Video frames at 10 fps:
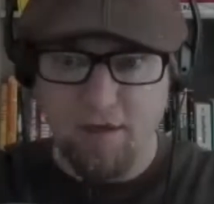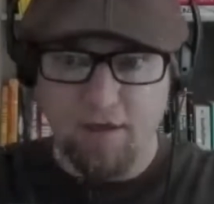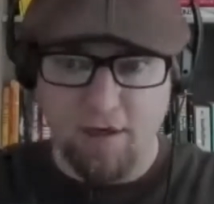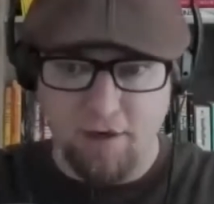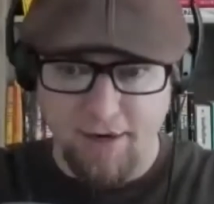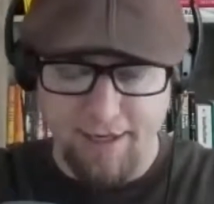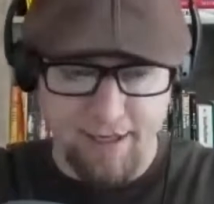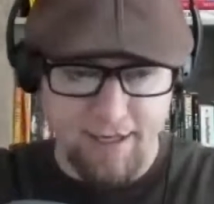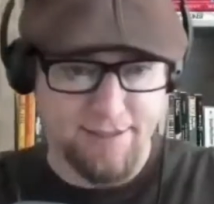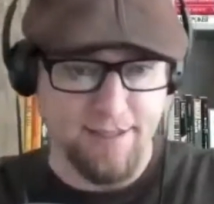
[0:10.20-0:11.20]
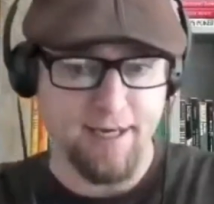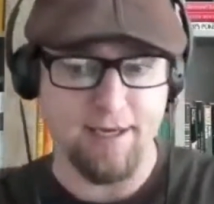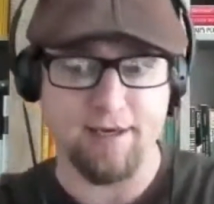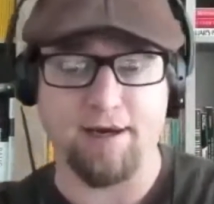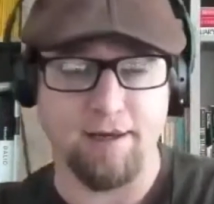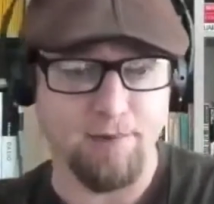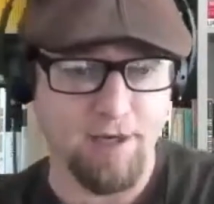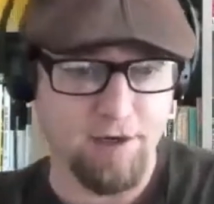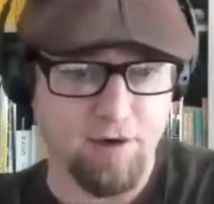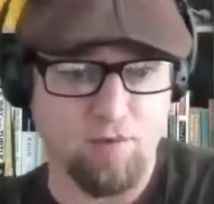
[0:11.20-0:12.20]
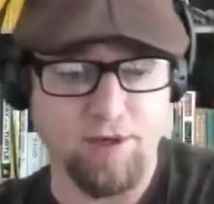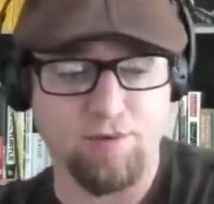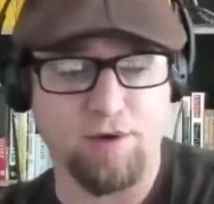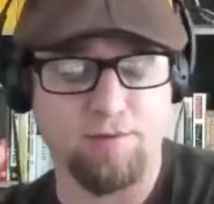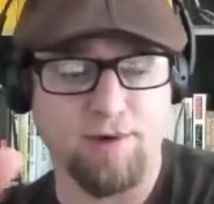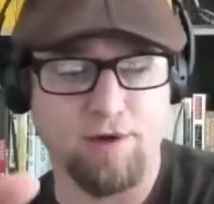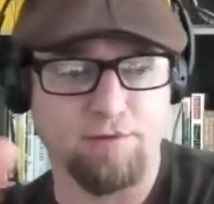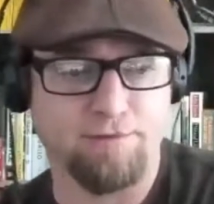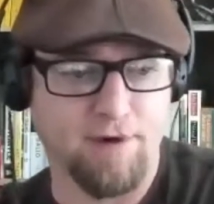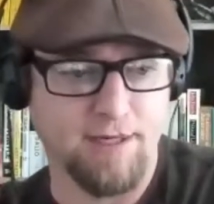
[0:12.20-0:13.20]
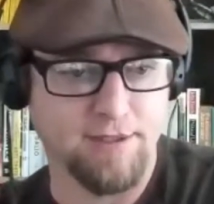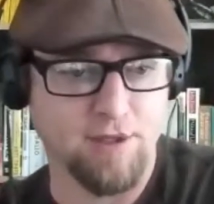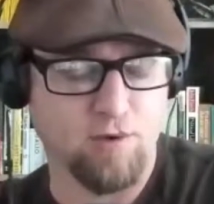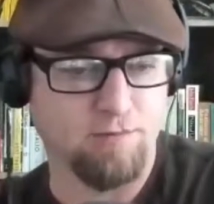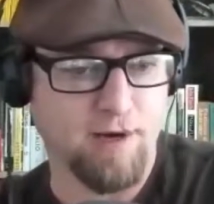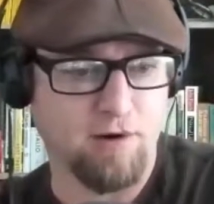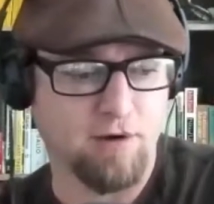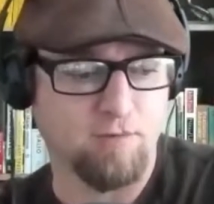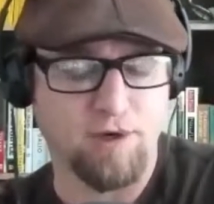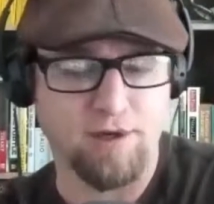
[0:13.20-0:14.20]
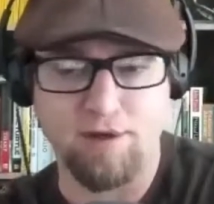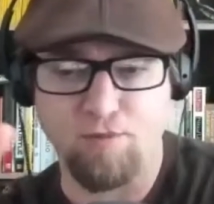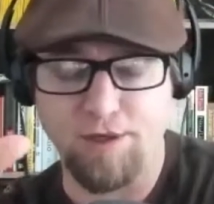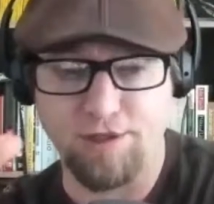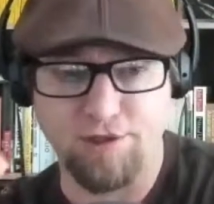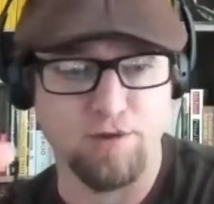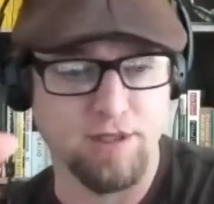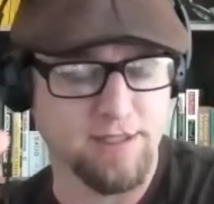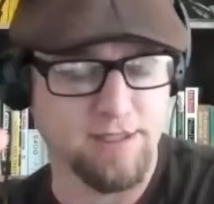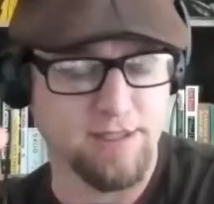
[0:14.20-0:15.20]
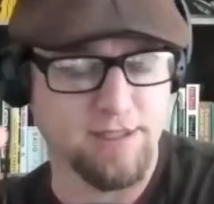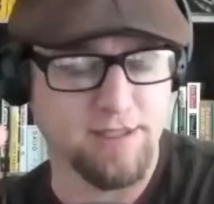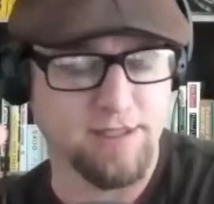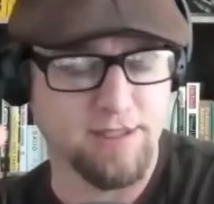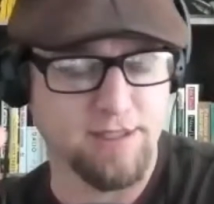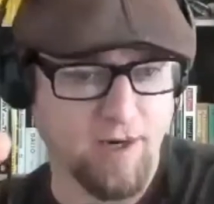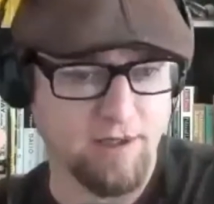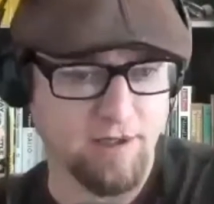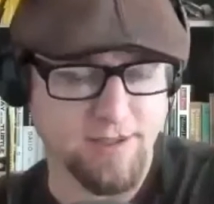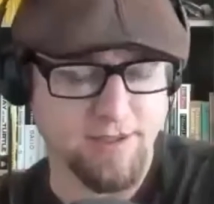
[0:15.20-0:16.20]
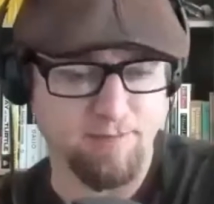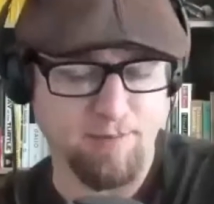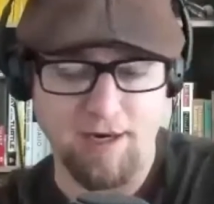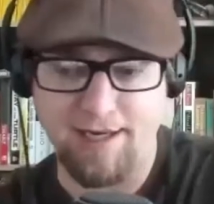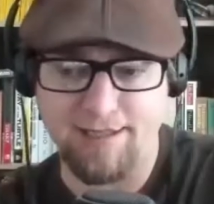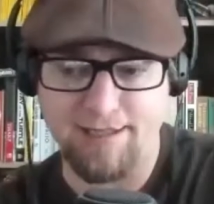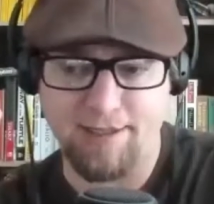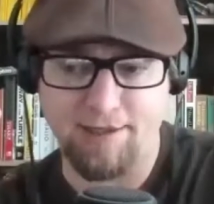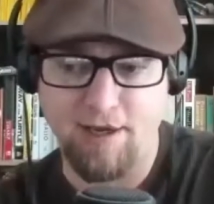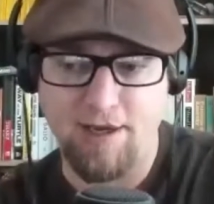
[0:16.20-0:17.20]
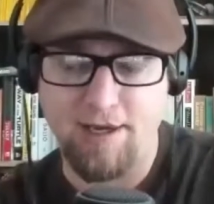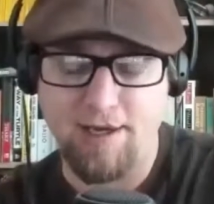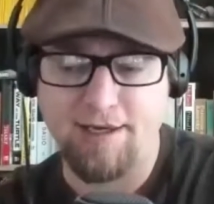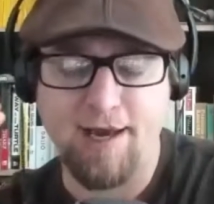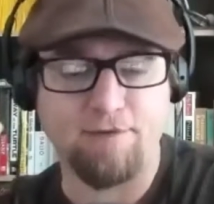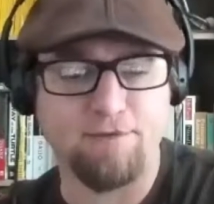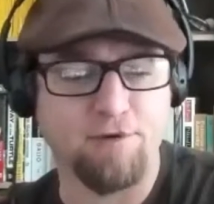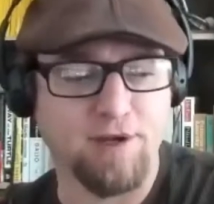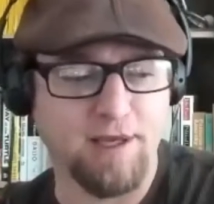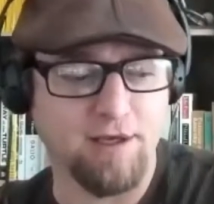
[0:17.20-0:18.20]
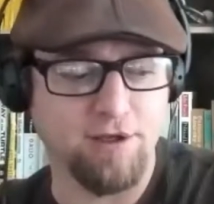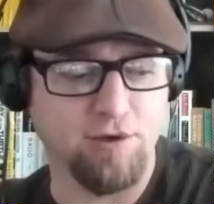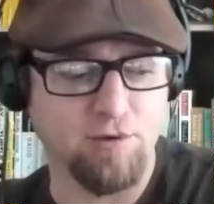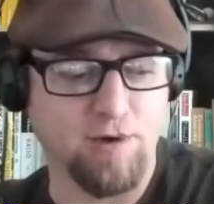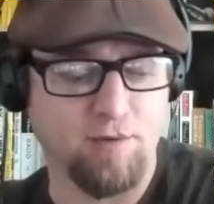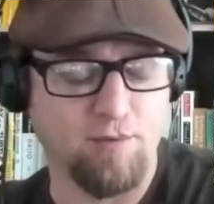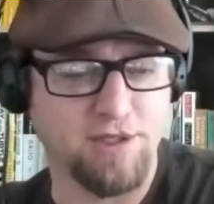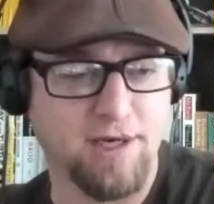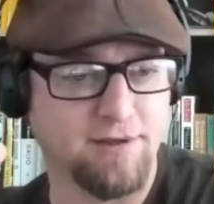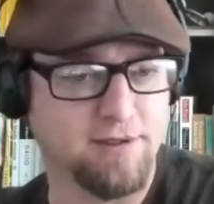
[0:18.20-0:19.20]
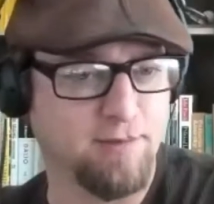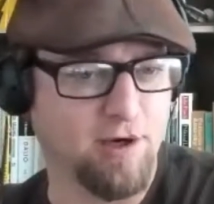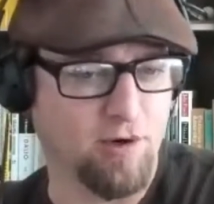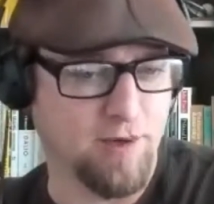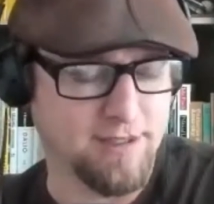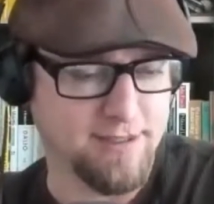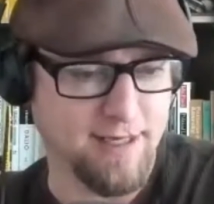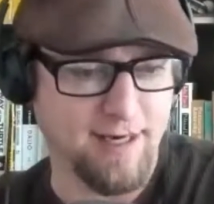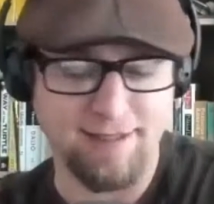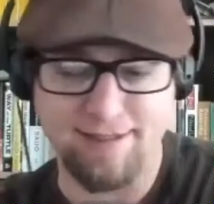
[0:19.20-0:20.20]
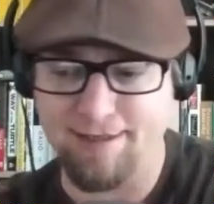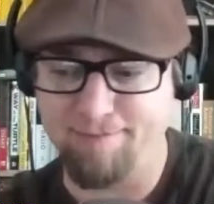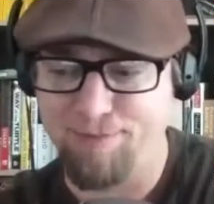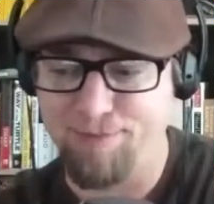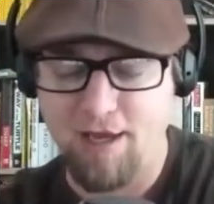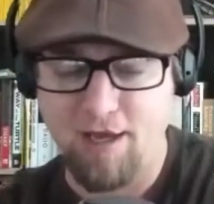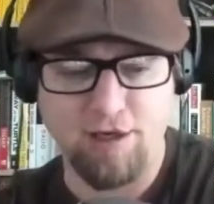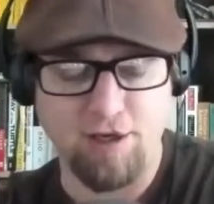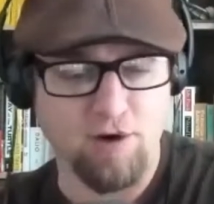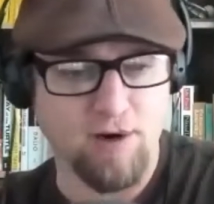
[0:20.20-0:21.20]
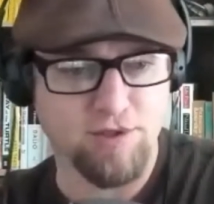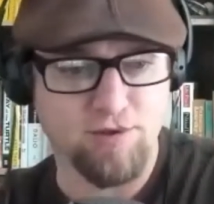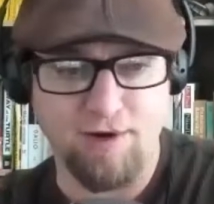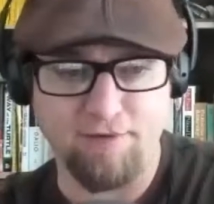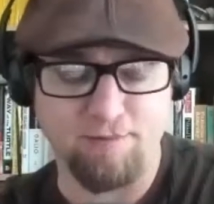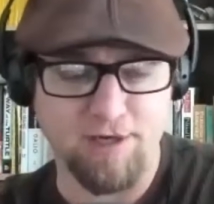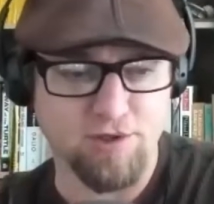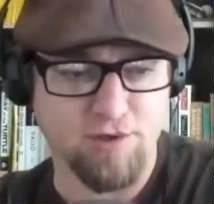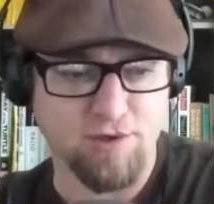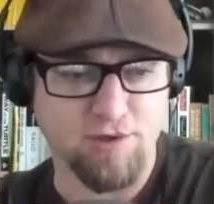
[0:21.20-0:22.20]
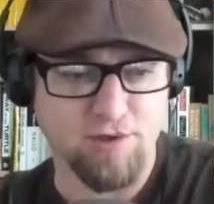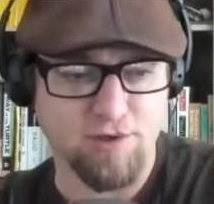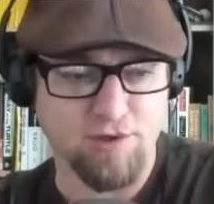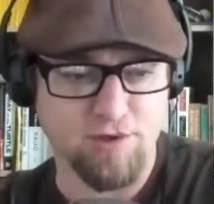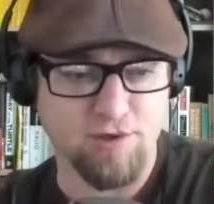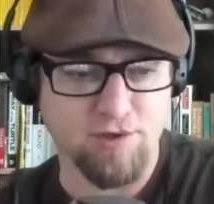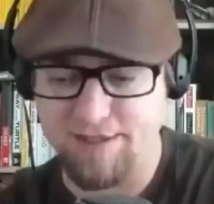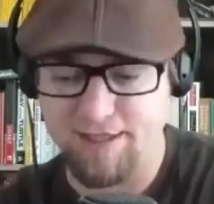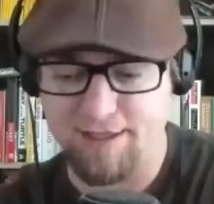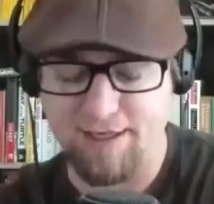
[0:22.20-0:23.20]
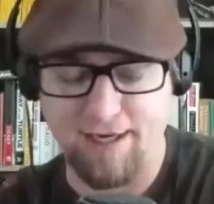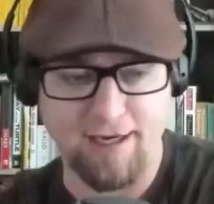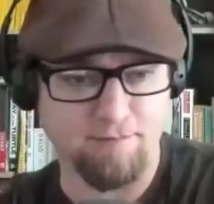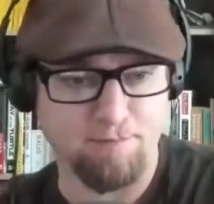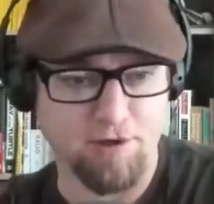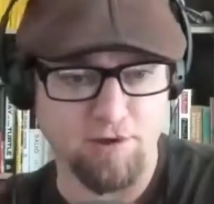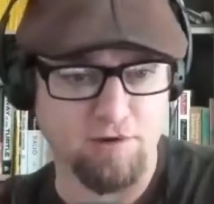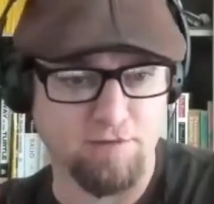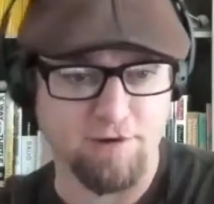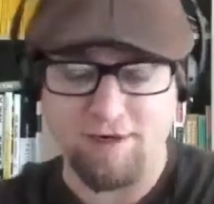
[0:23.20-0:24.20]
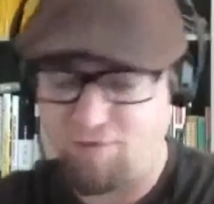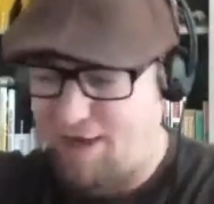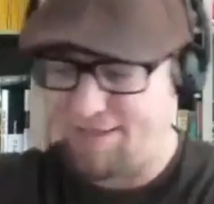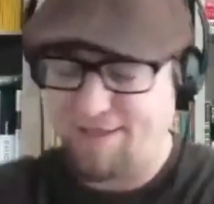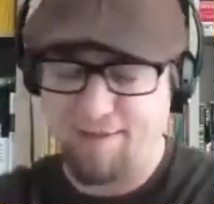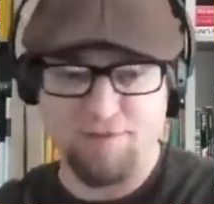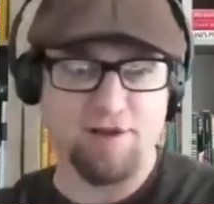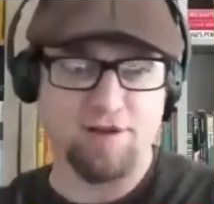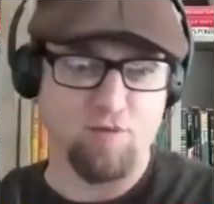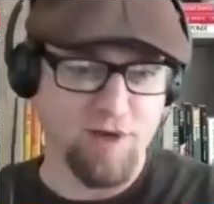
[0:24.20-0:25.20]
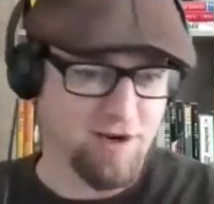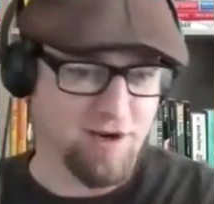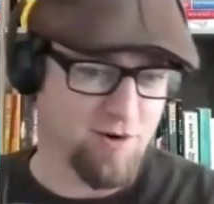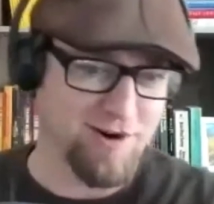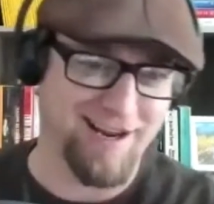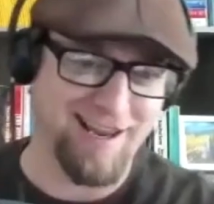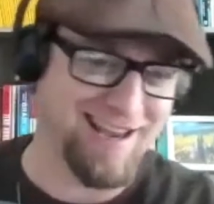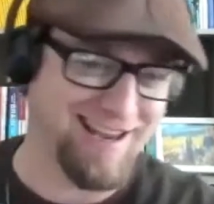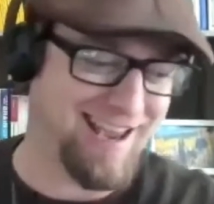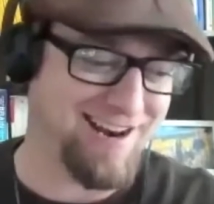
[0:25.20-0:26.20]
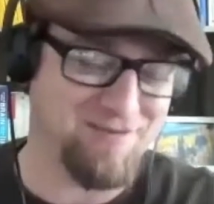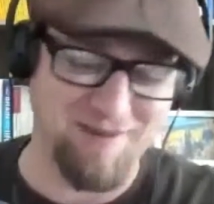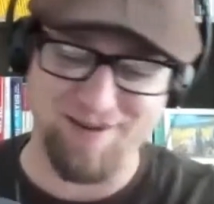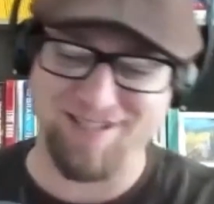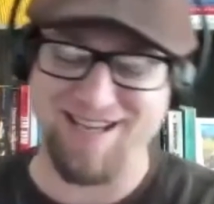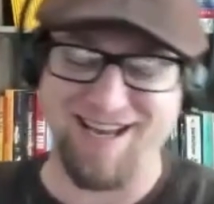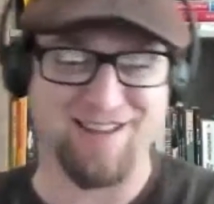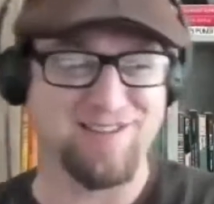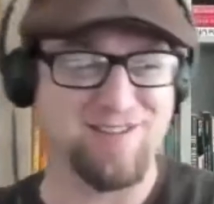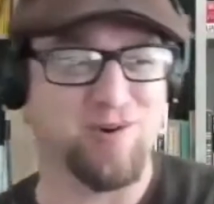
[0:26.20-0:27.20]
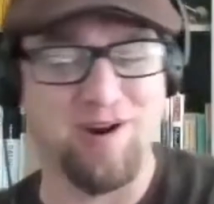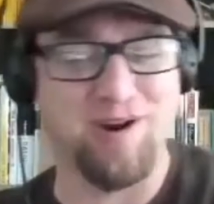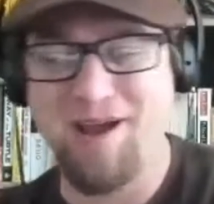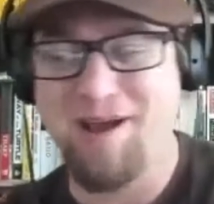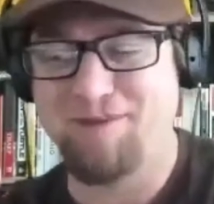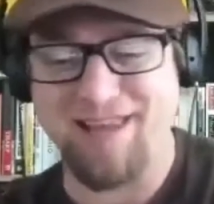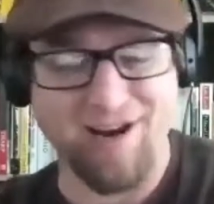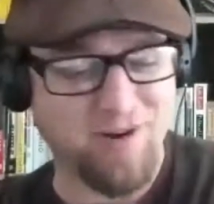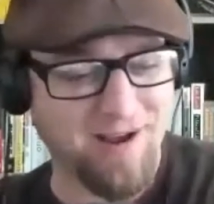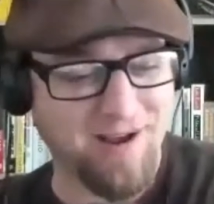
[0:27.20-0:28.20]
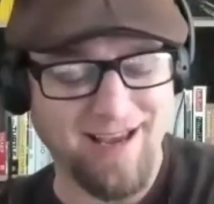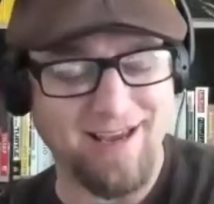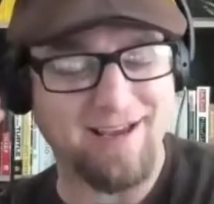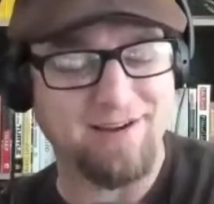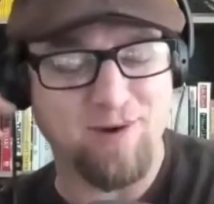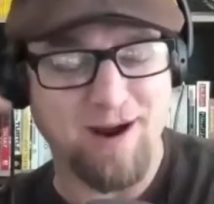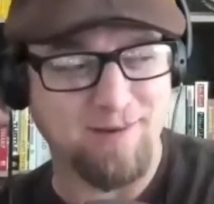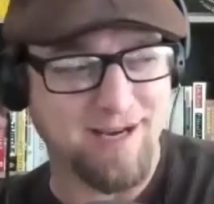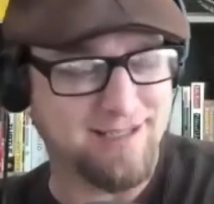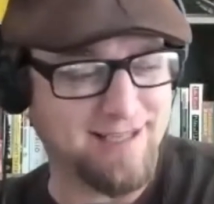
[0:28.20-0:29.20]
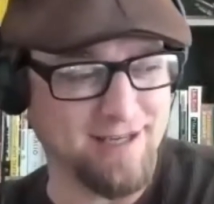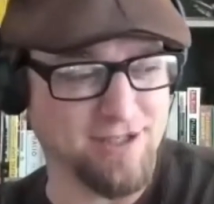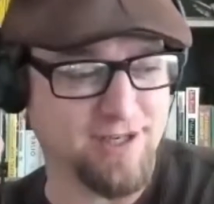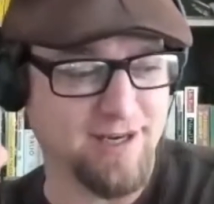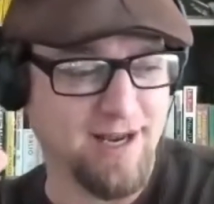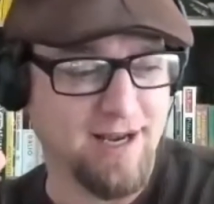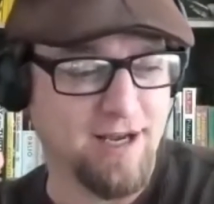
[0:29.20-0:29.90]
All right, guys. And I am here with one of my old friends, Owen Malcom, one of the original listeners of the Trading Justice podcast. I'll never forget you reaching out to me, Owen, and saying, "Hey, Tim, I was driving my truck down here in New Zealand. I had to pull over and write something on the window." I can't even remember exactly the story, but it grabbed my attention.